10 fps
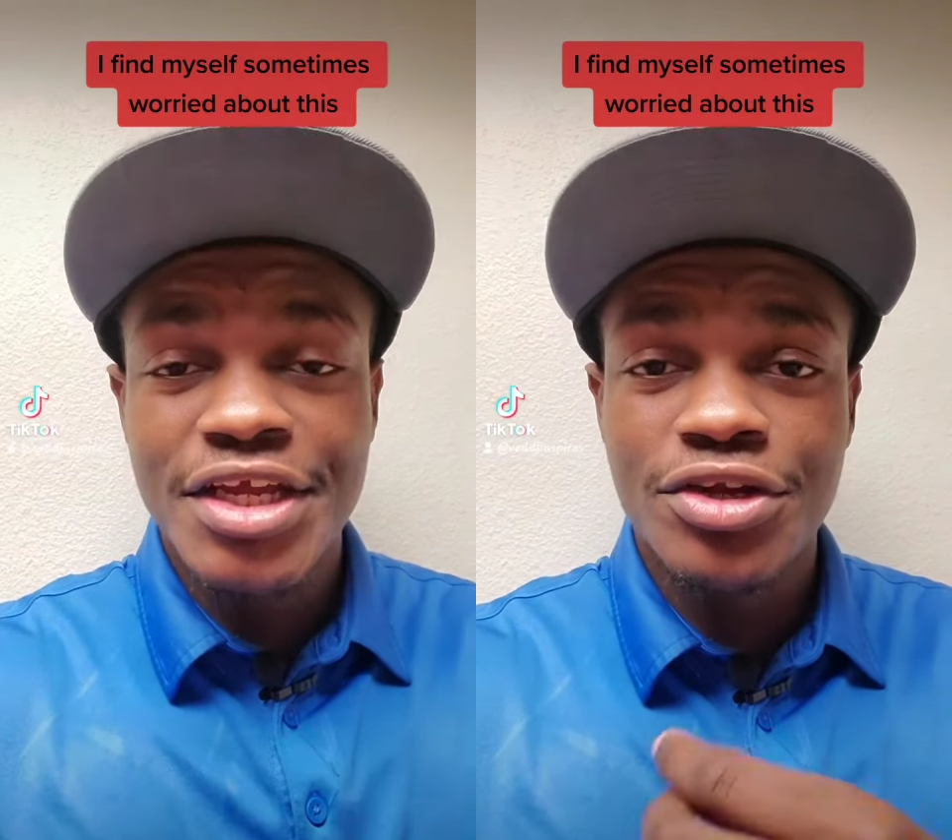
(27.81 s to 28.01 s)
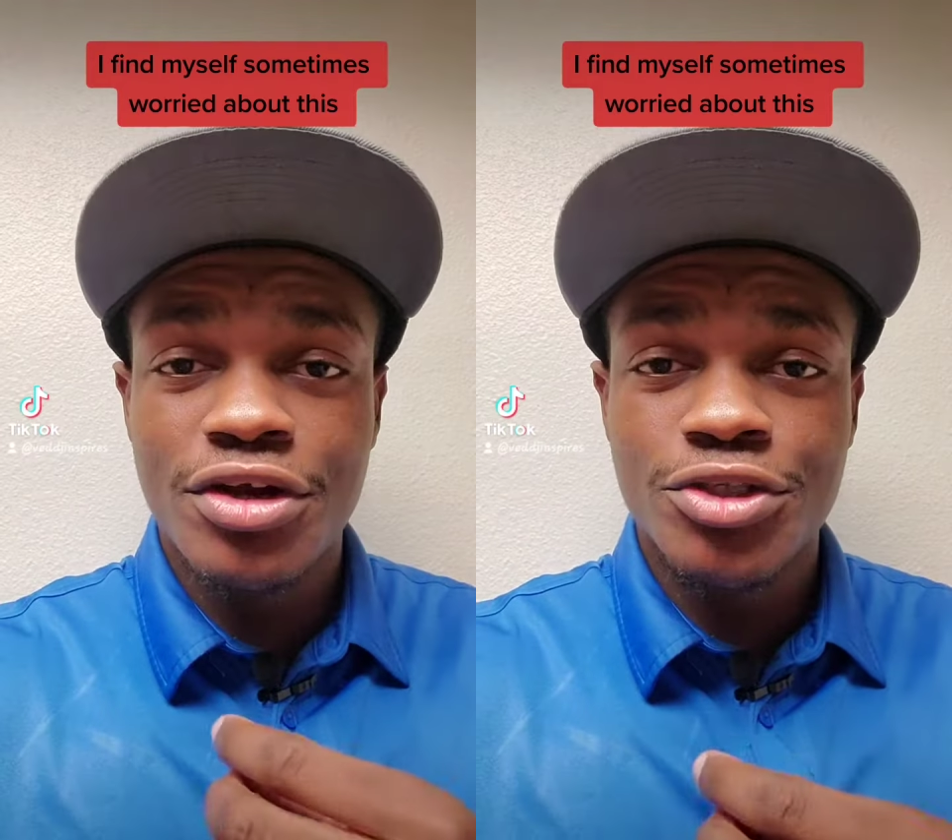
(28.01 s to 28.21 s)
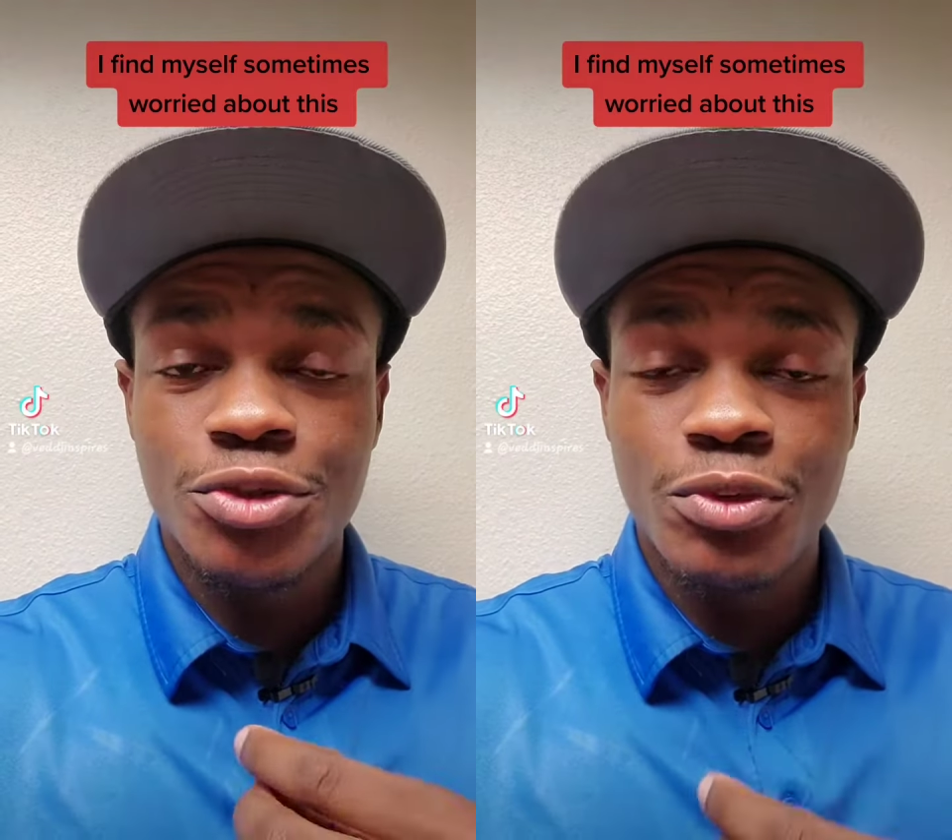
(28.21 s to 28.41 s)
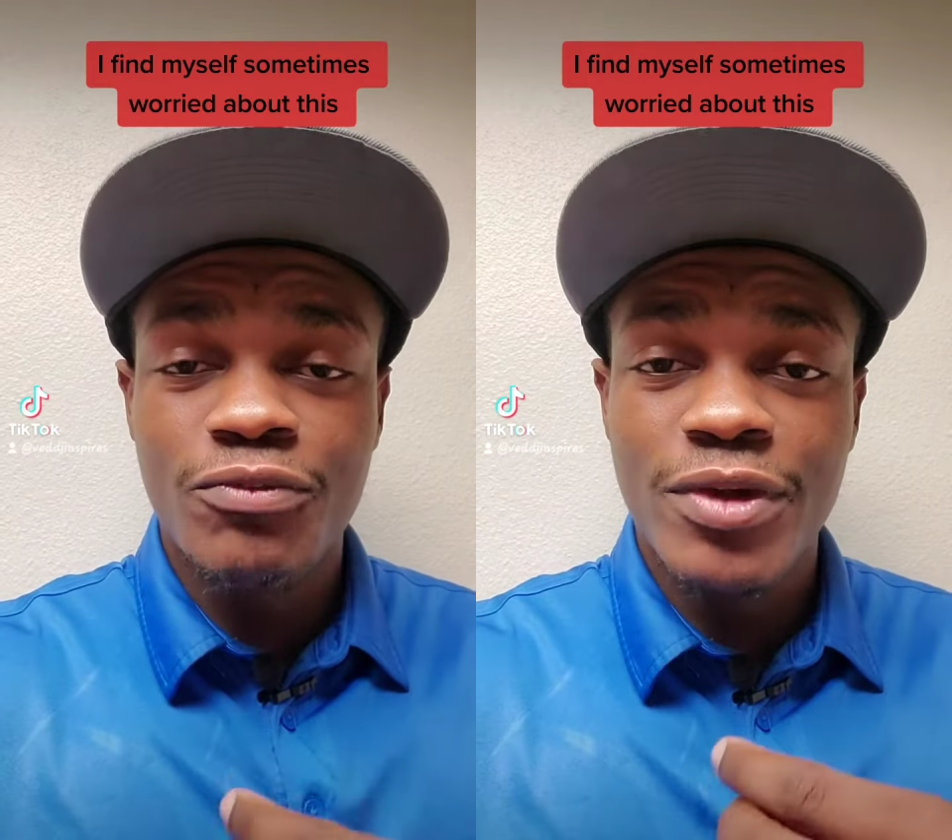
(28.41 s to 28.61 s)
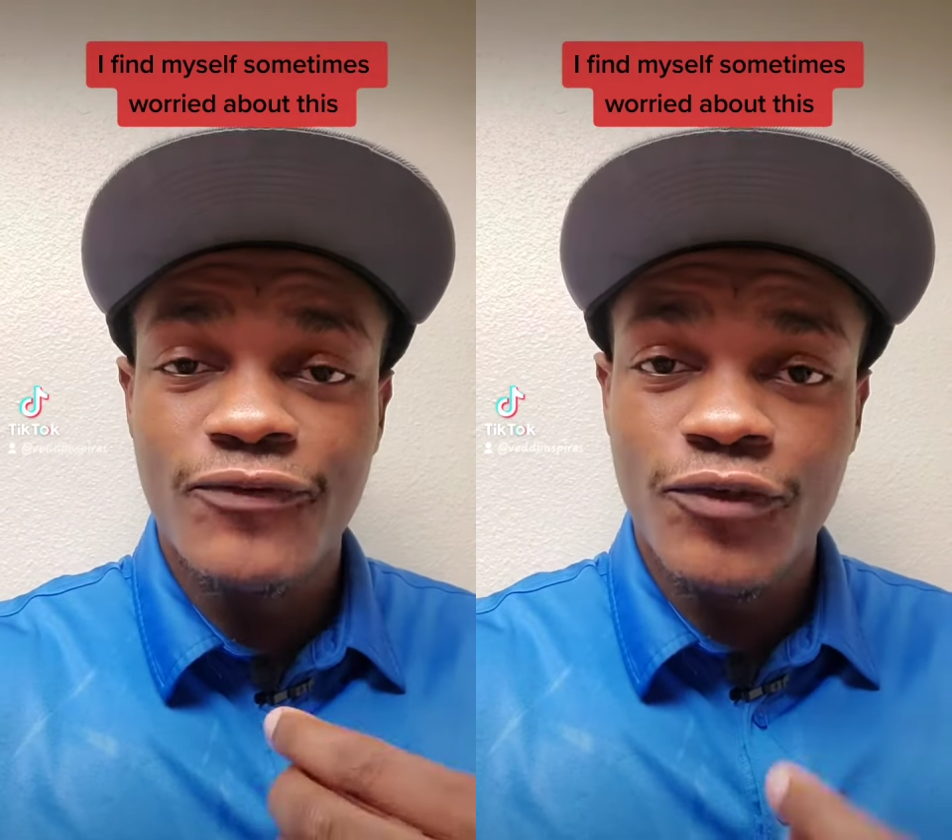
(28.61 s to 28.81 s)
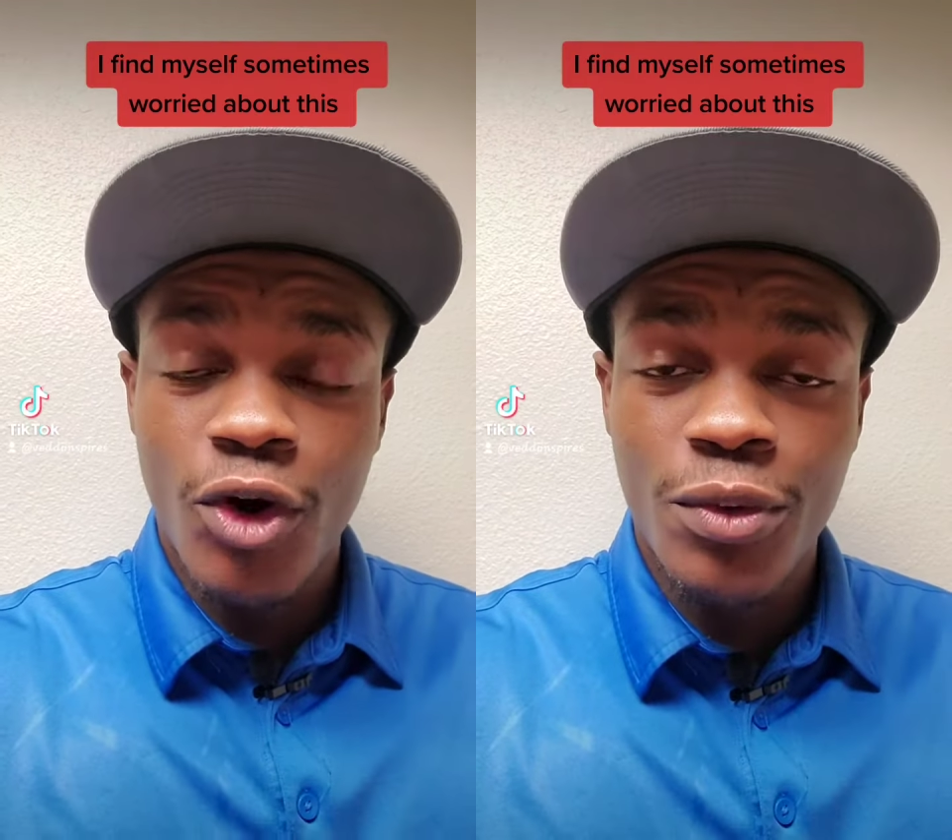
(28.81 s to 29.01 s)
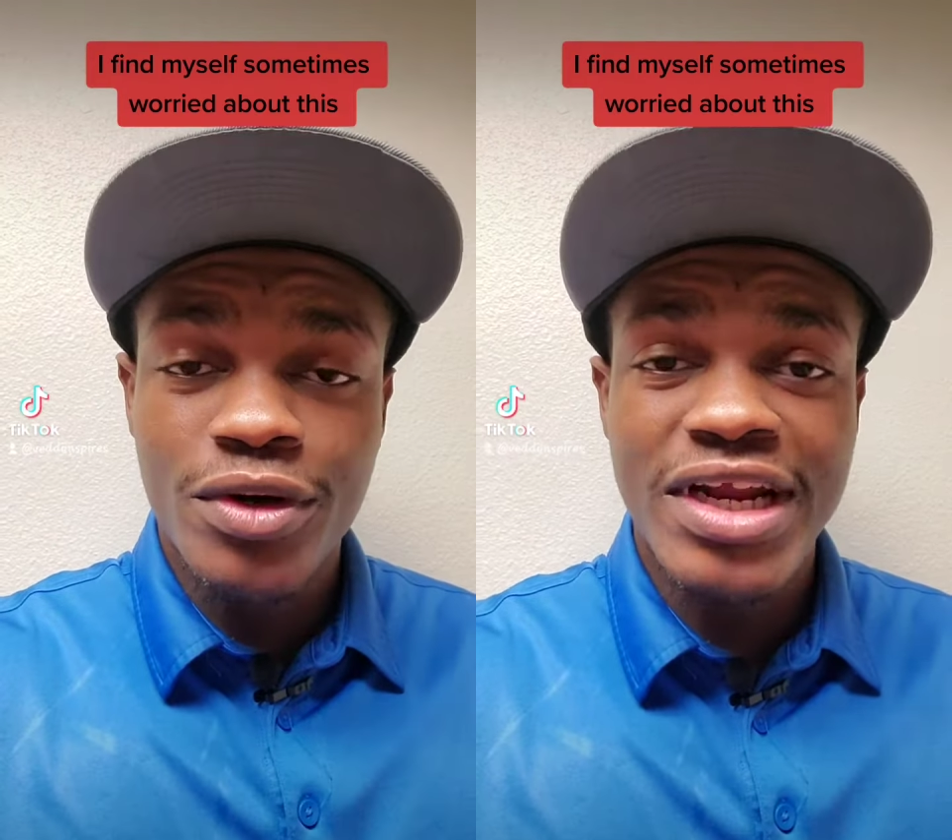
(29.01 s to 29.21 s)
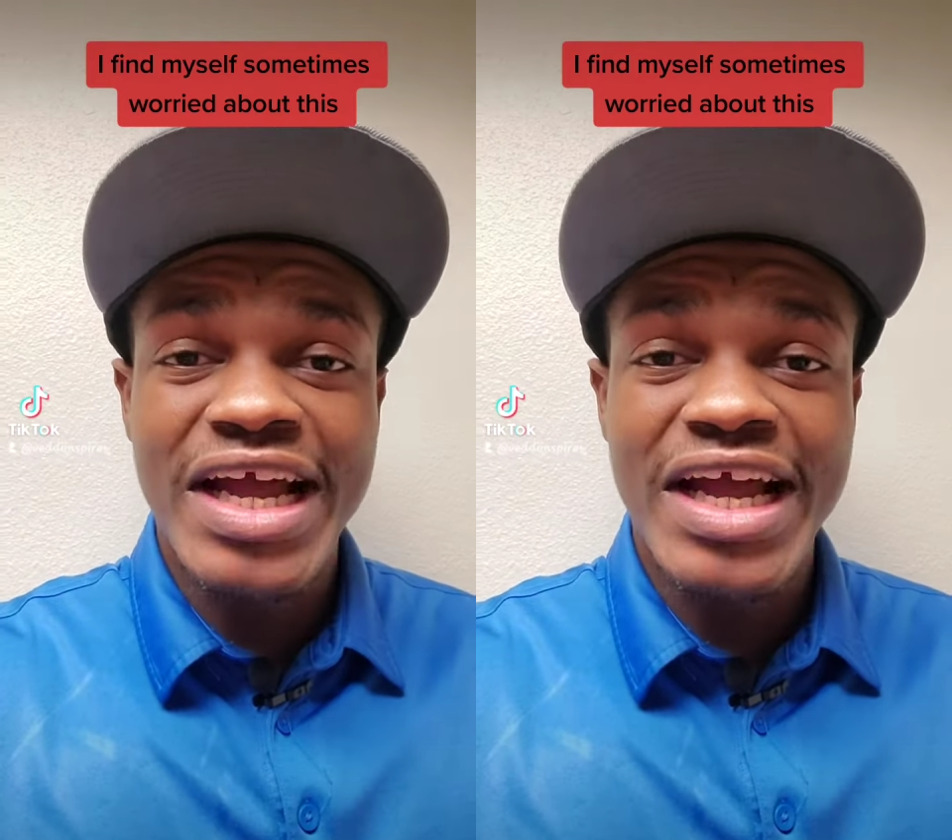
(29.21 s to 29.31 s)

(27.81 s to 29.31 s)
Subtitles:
in order to move me forward